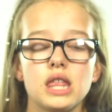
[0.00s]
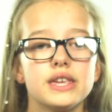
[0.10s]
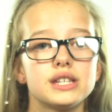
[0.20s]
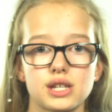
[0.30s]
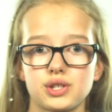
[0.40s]

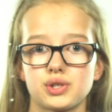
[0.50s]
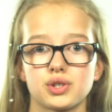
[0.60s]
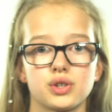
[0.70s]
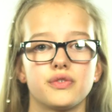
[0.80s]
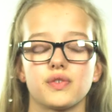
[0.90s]
This is
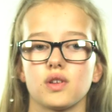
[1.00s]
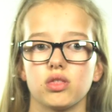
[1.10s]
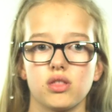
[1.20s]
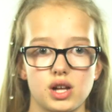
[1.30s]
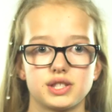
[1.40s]
true for
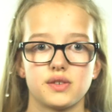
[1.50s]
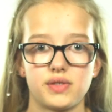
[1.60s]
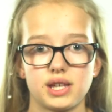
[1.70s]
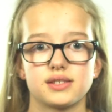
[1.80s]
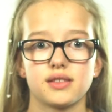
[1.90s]
lots of
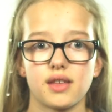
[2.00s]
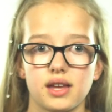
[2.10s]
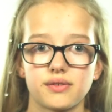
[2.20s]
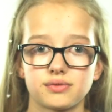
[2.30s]
things in life.